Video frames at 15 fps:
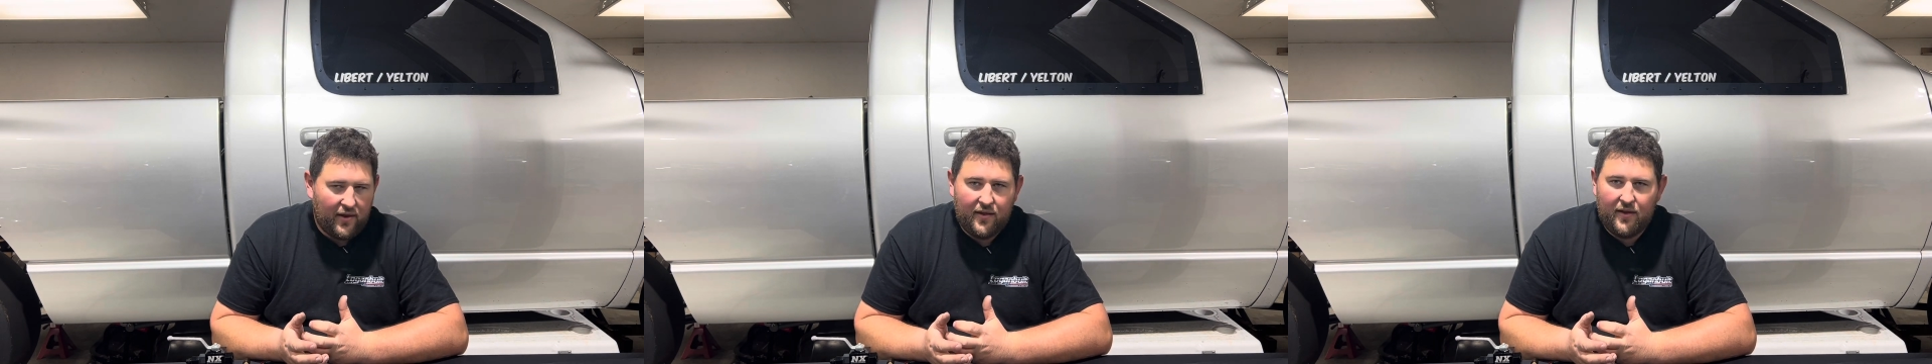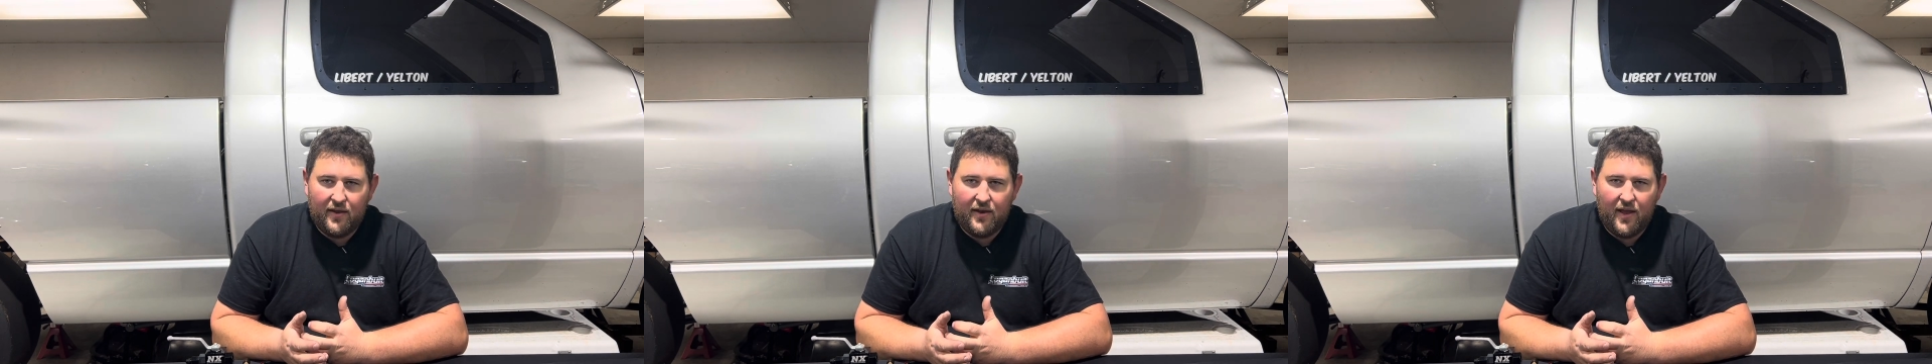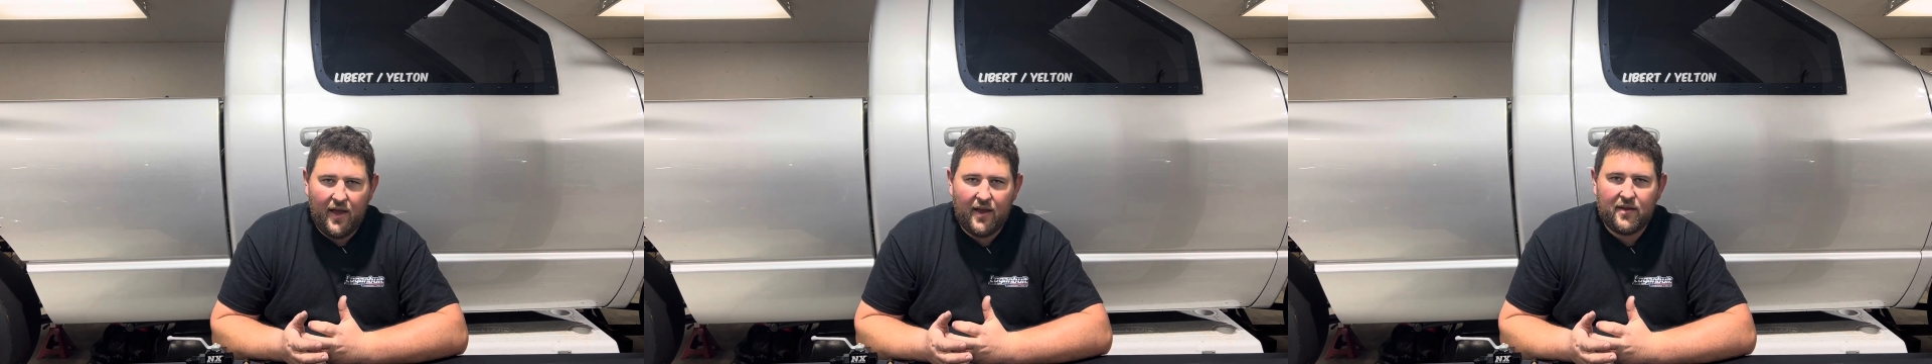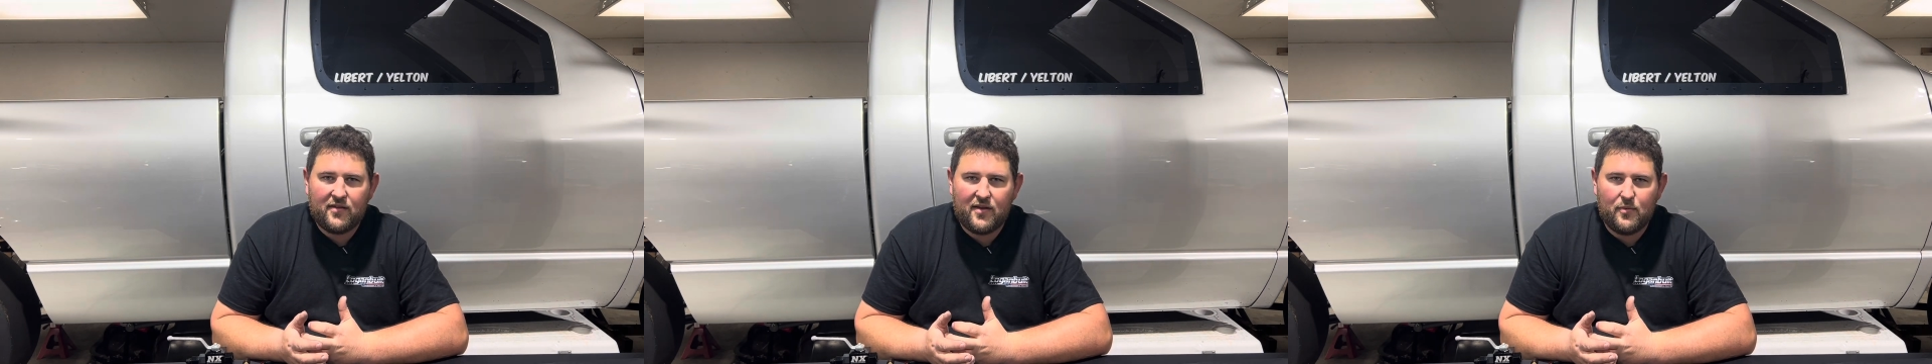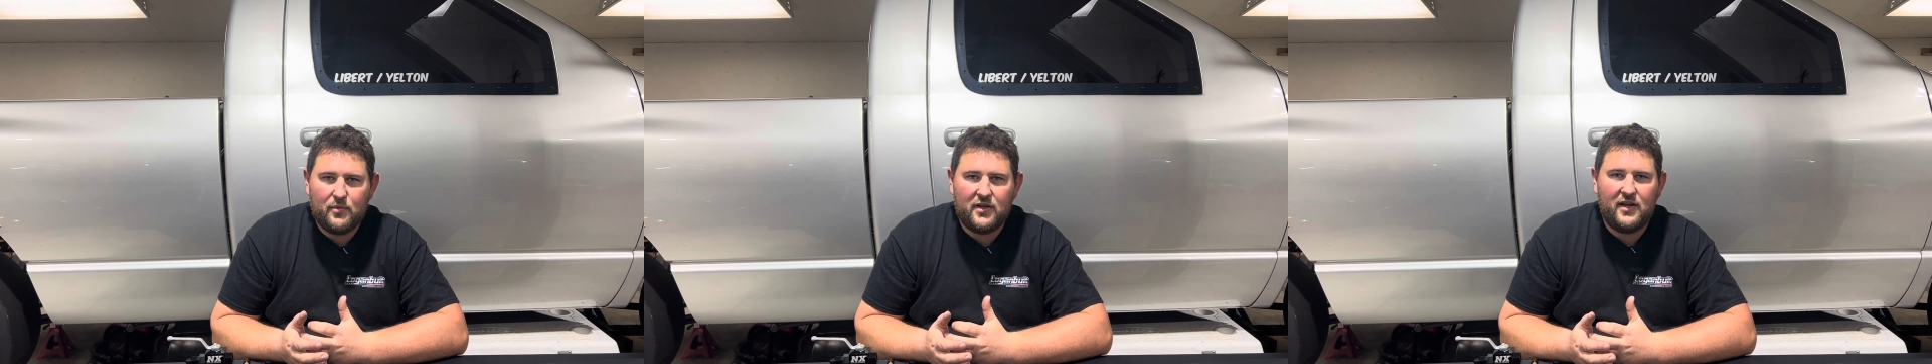
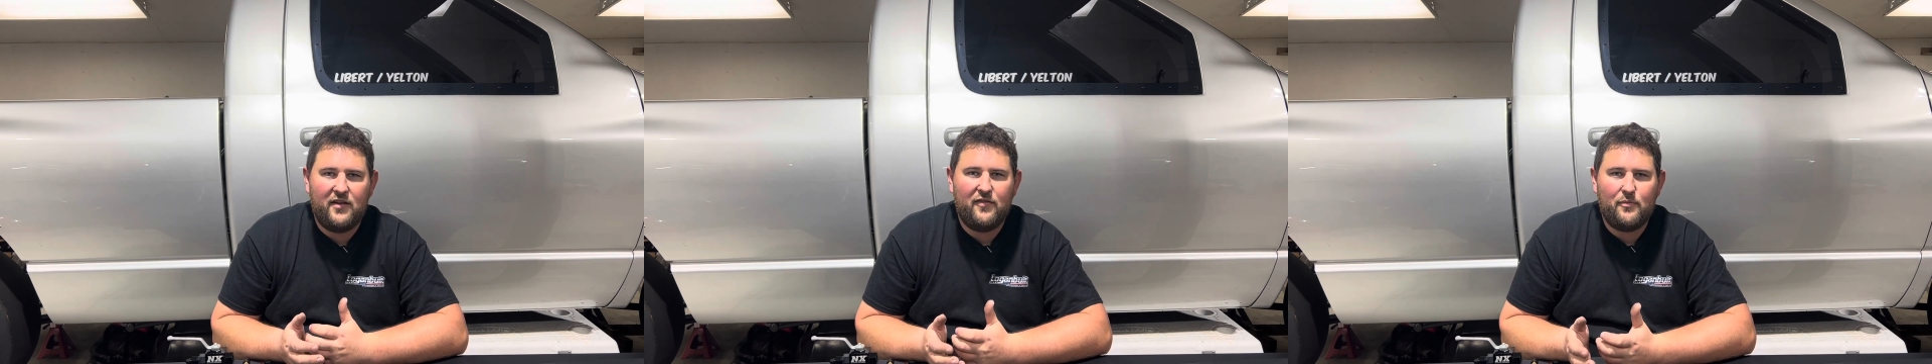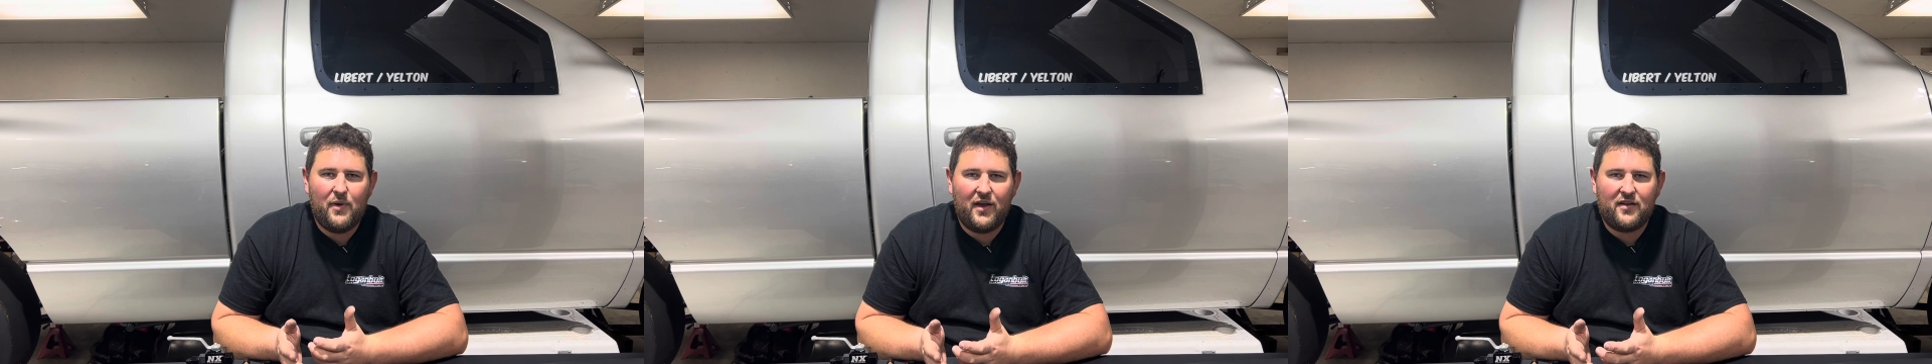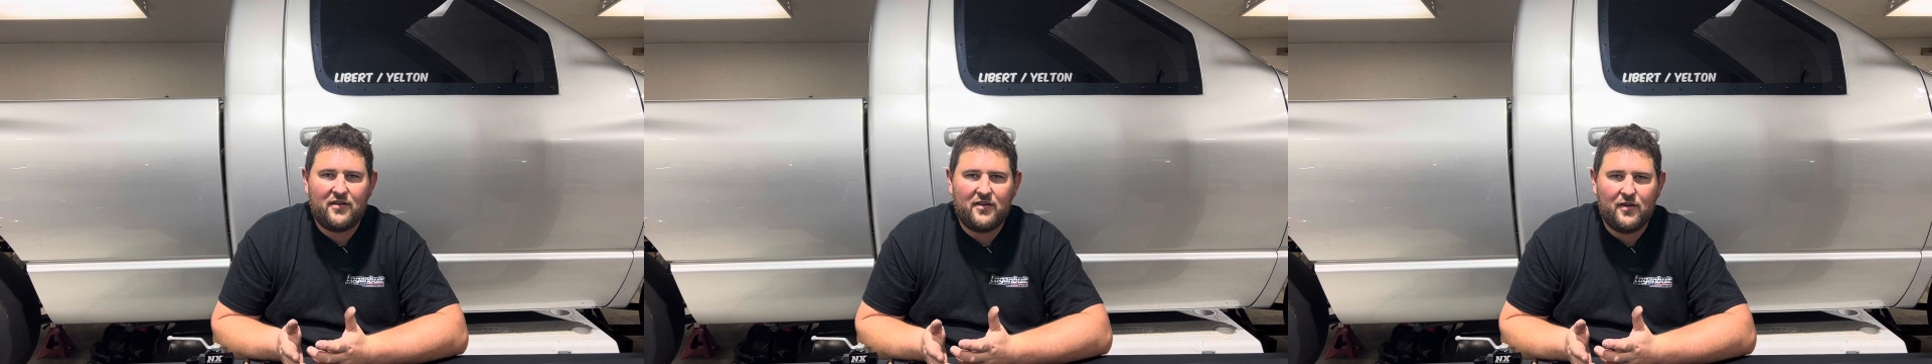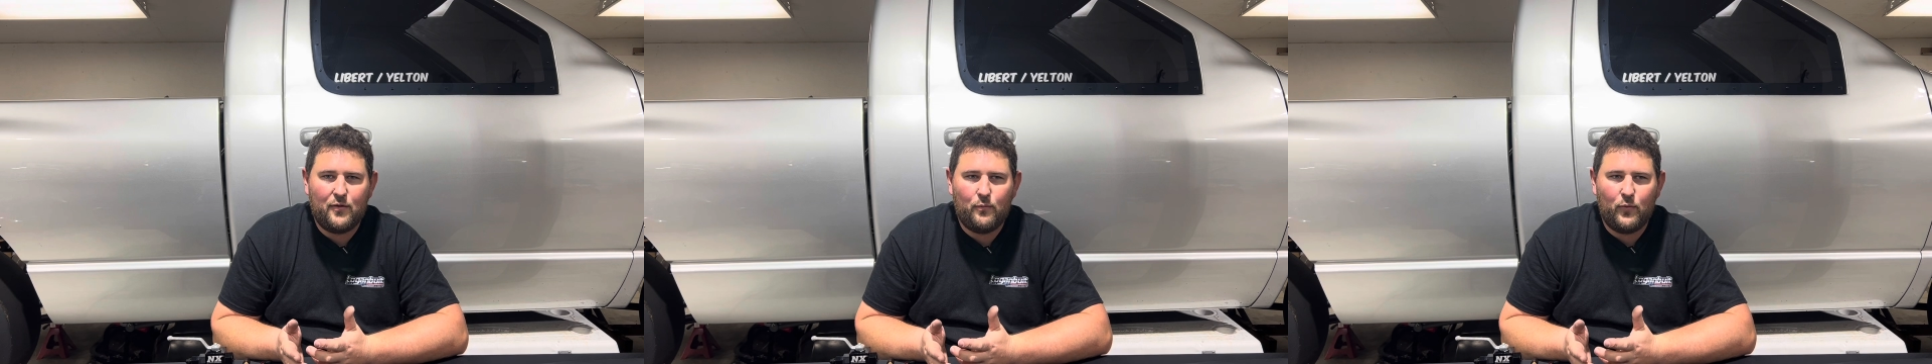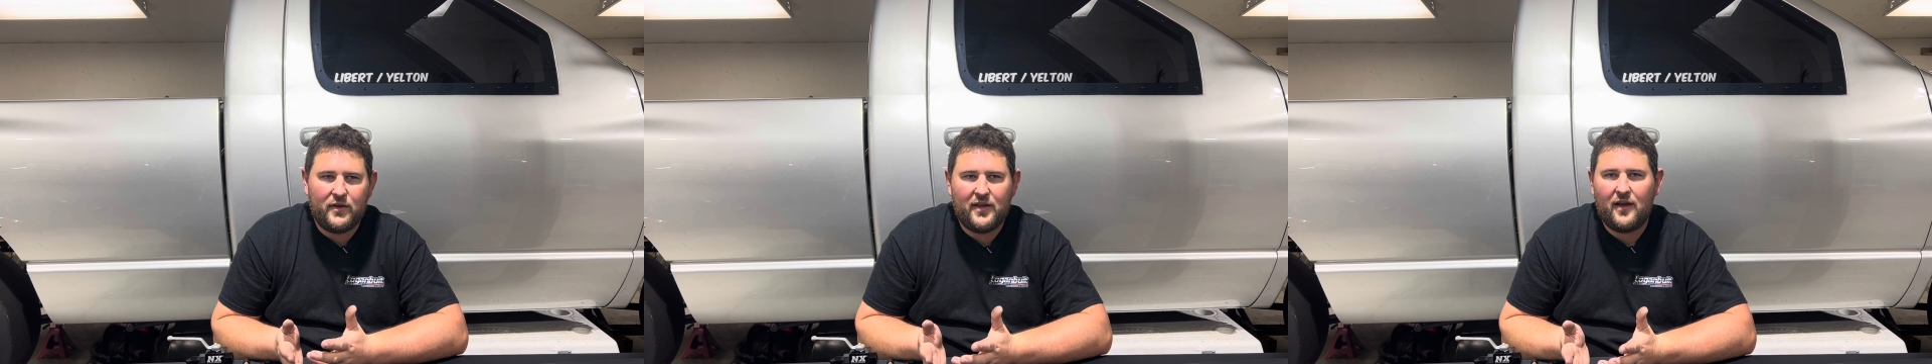NX, I believe, makes
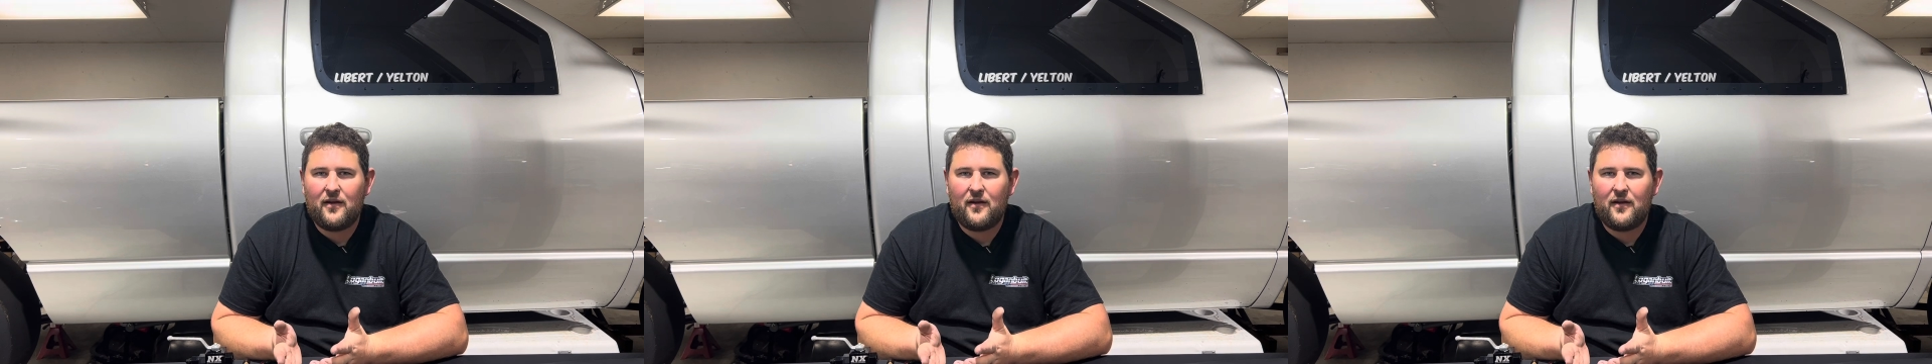some what they